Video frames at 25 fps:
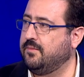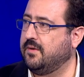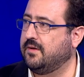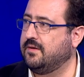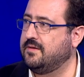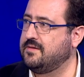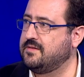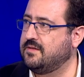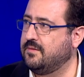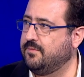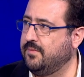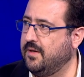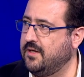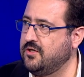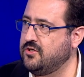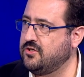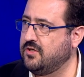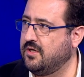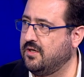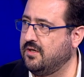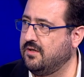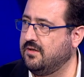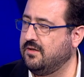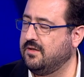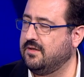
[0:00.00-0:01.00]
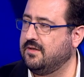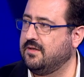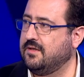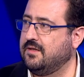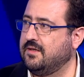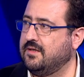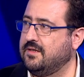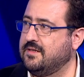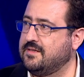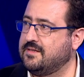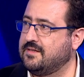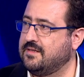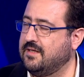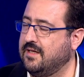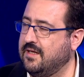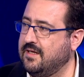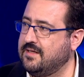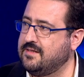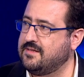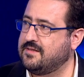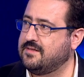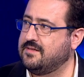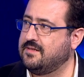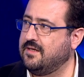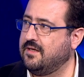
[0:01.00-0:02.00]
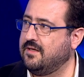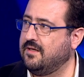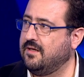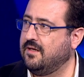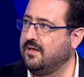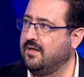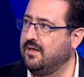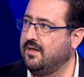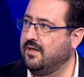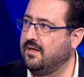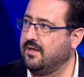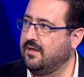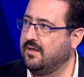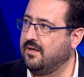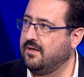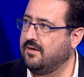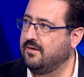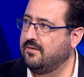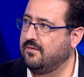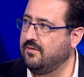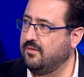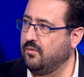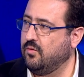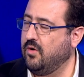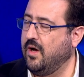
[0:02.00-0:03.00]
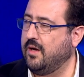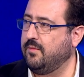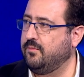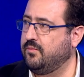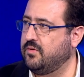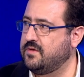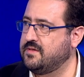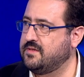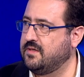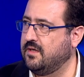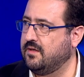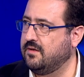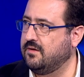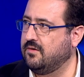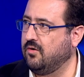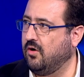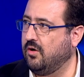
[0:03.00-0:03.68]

participation is less than 1%,